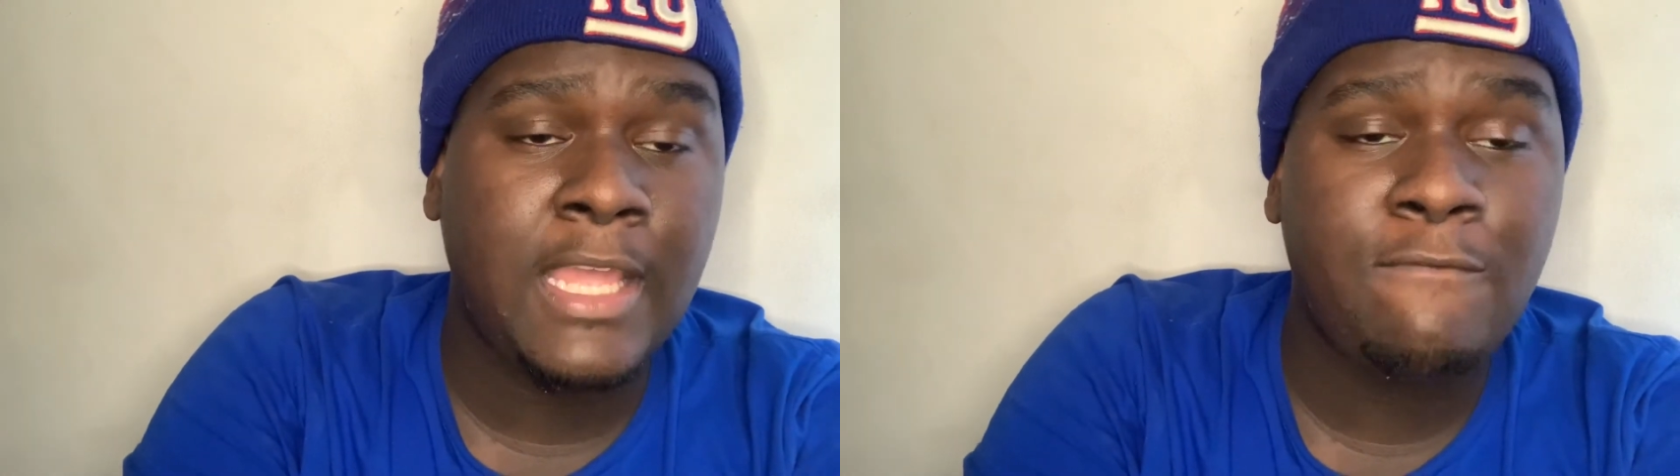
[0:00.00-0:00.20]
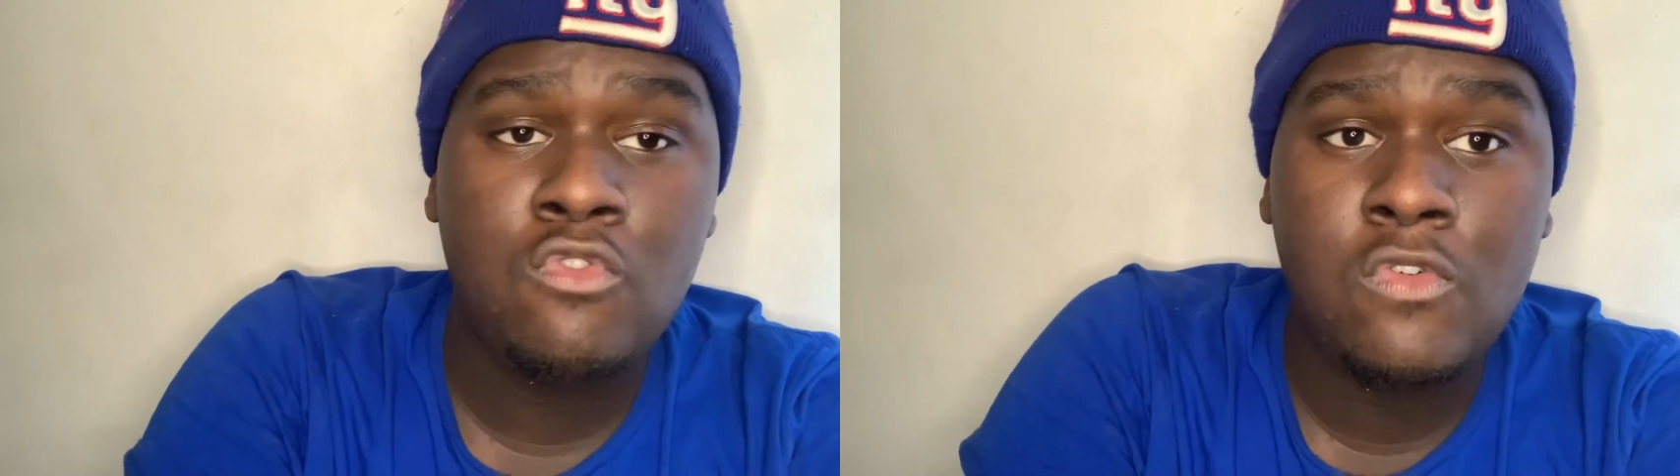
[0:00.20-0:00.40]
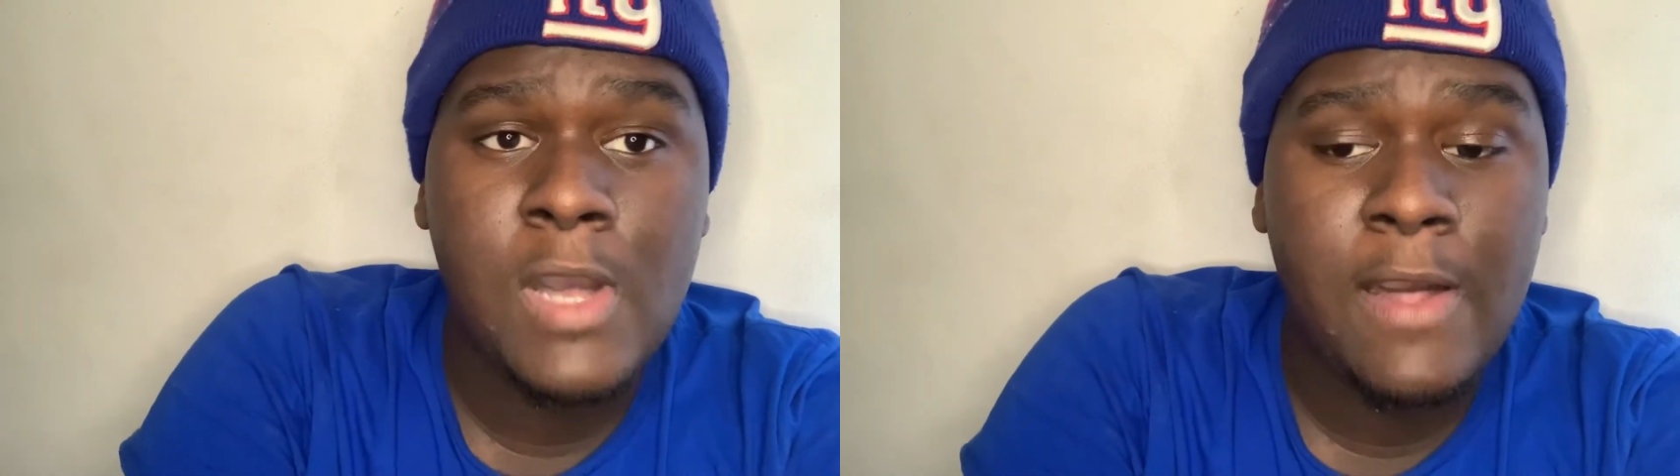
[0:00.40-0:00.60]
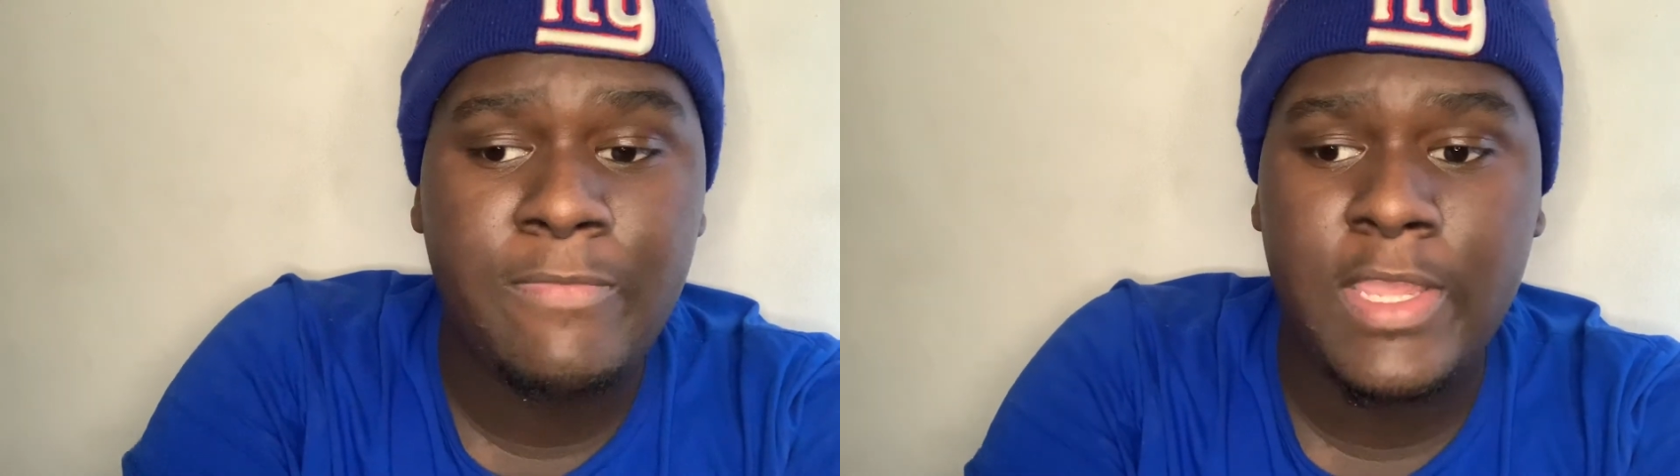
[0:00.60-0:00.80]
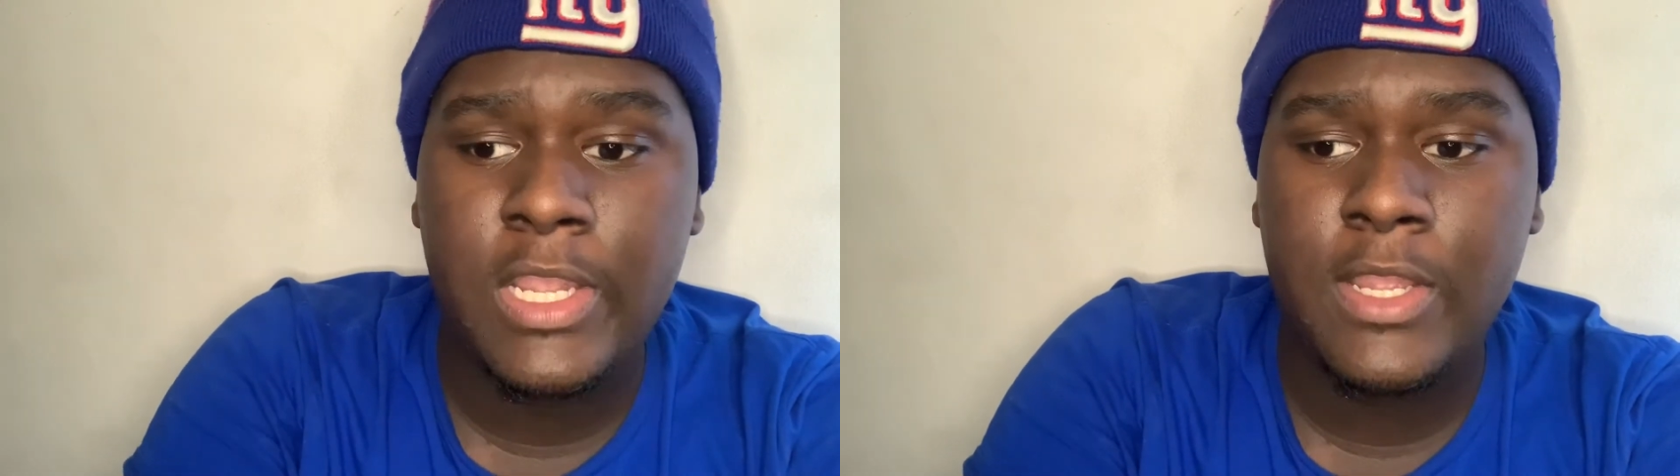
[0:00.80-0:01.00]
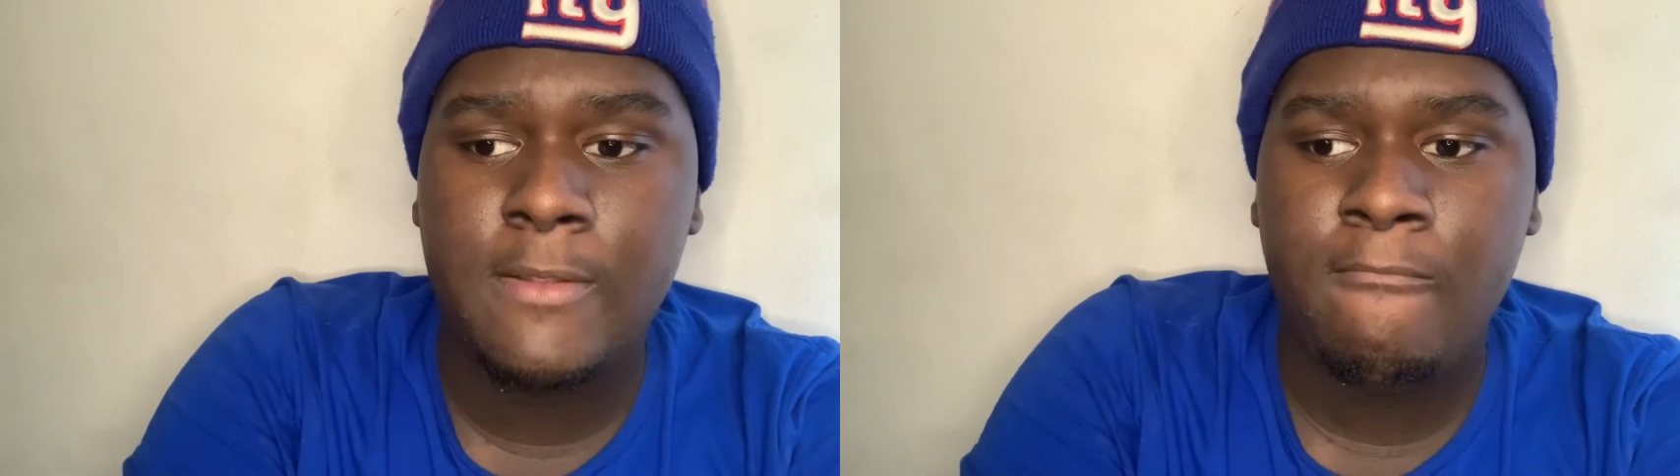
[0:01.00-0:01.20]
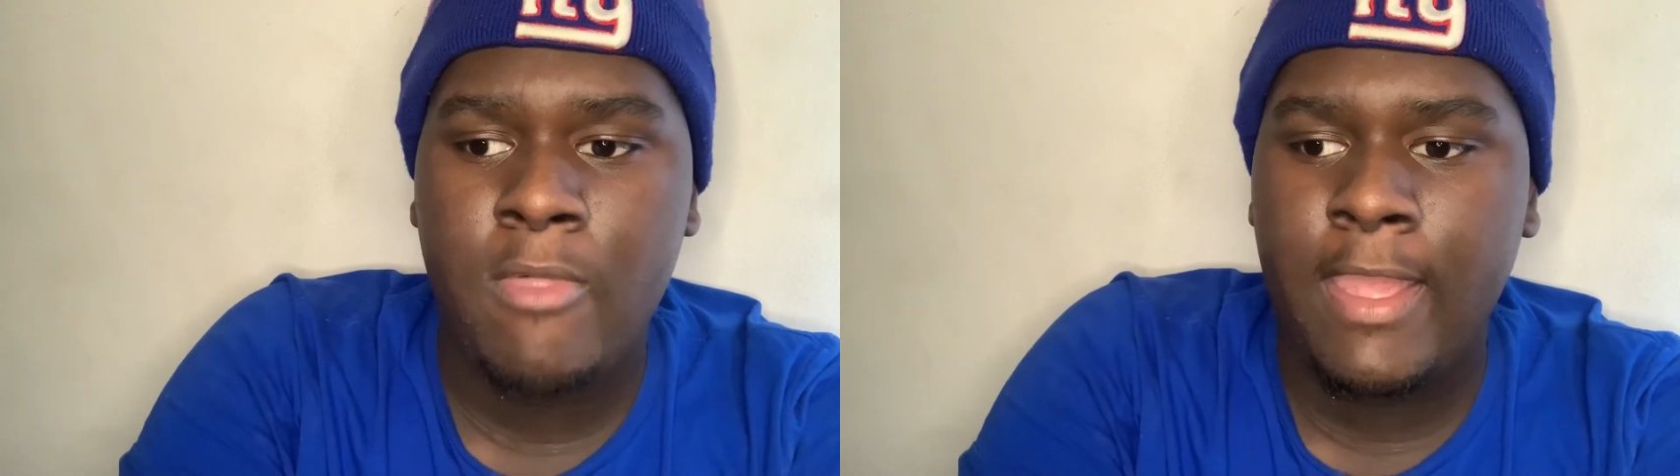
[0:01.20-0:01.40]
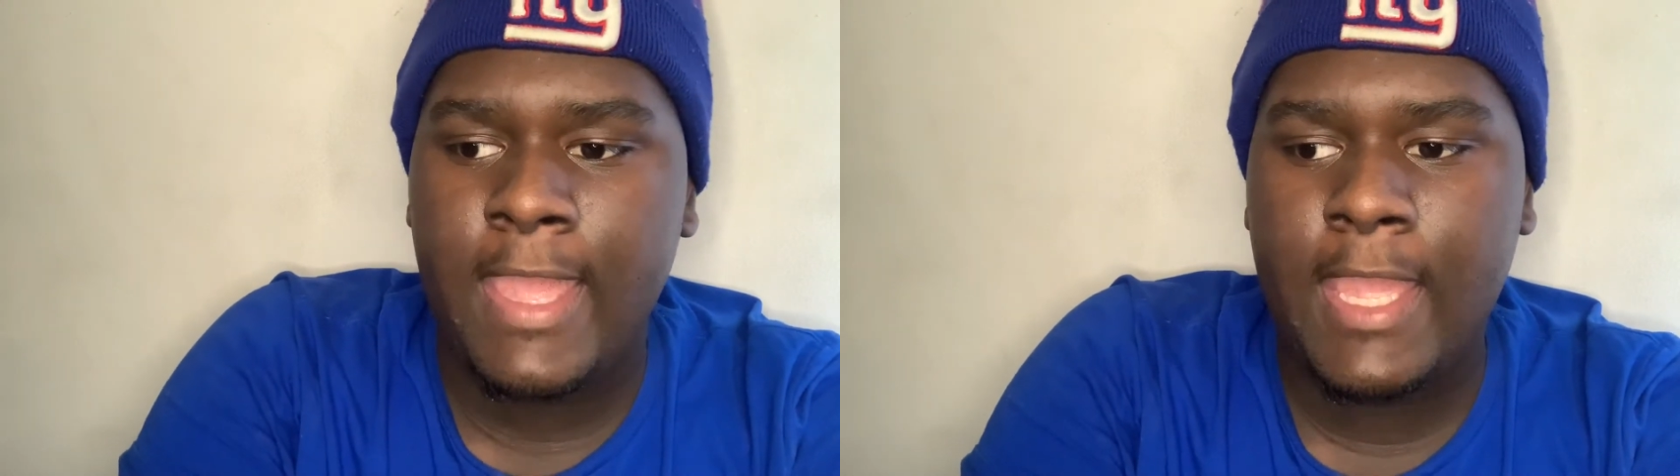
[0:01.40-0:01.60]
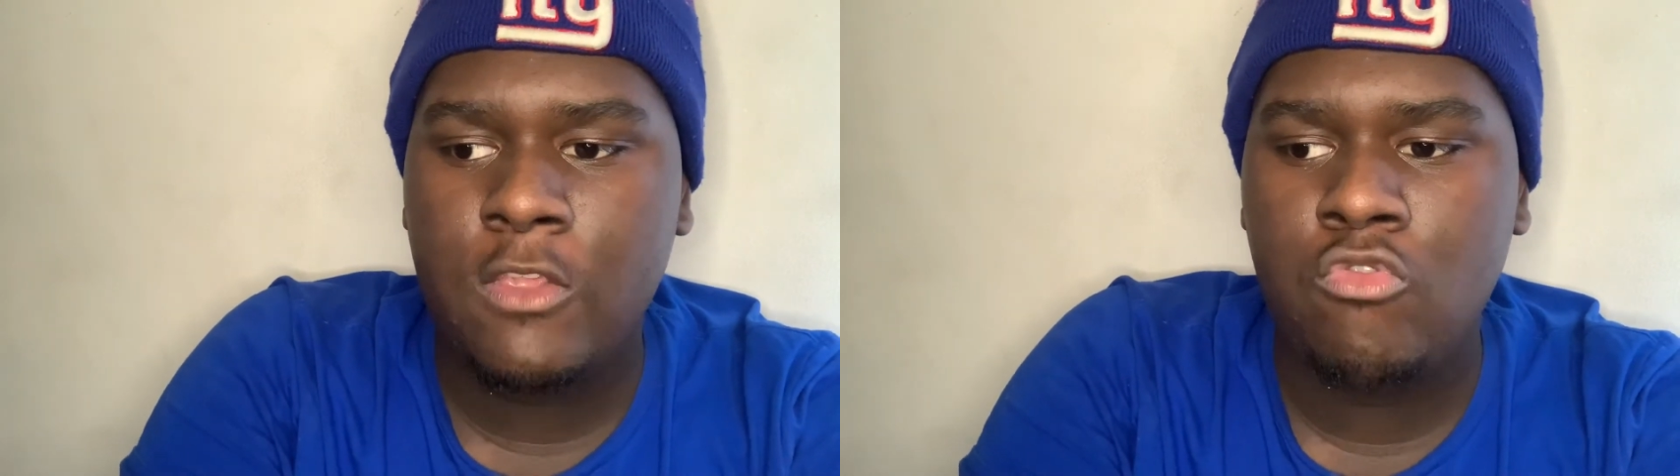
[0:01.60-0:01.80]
If you go out there and